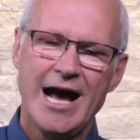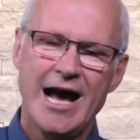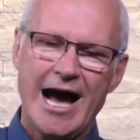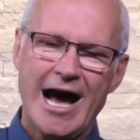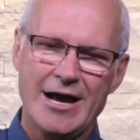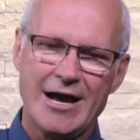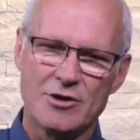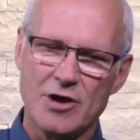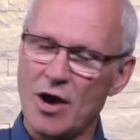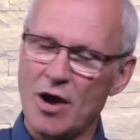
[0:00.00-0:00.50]

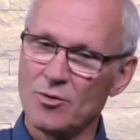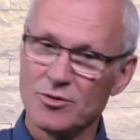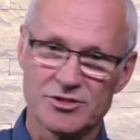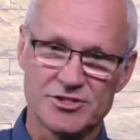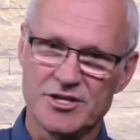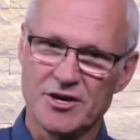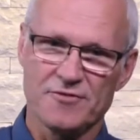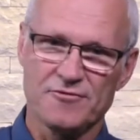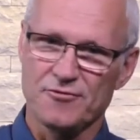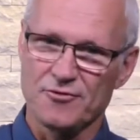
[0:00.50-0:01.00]
I was
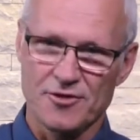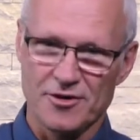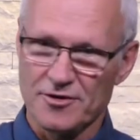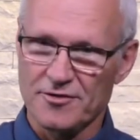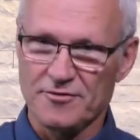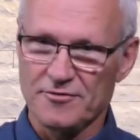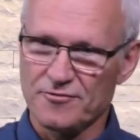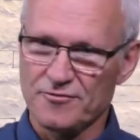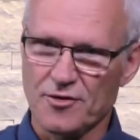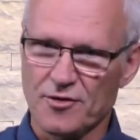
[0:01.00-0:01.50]
there
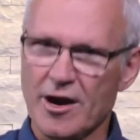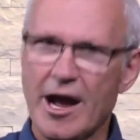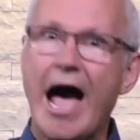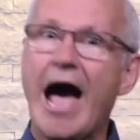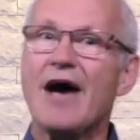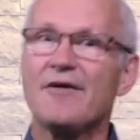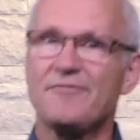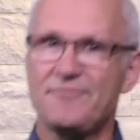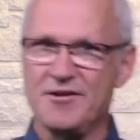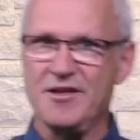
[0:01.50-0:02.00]
for a
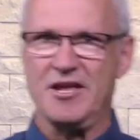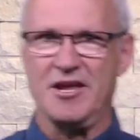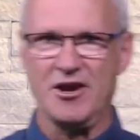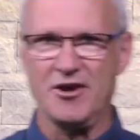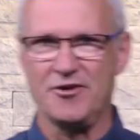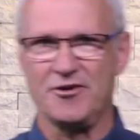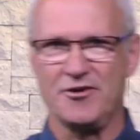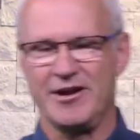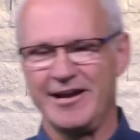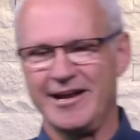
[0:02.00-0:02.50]
half a
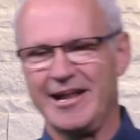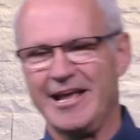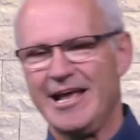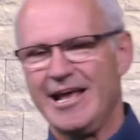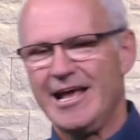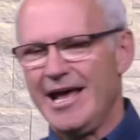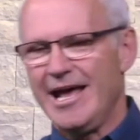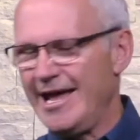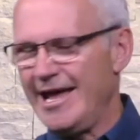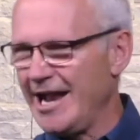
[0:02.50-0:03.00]
year and
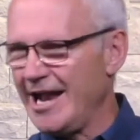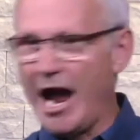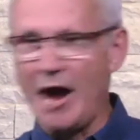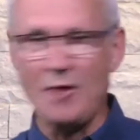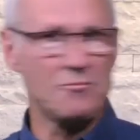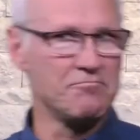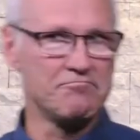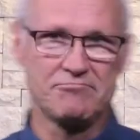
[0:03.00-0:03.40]
I